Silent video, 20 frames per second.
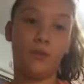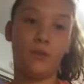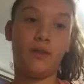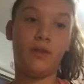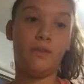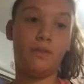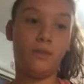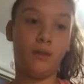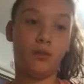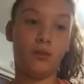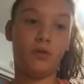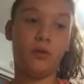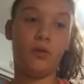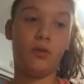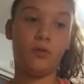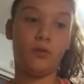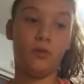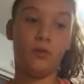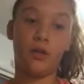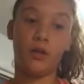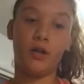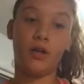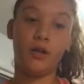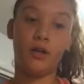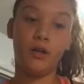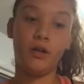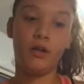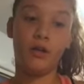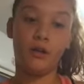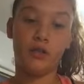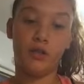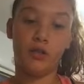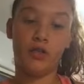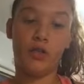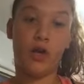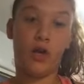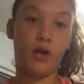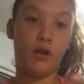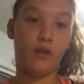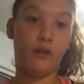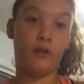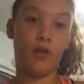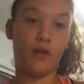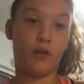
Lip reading: the milk and the water to start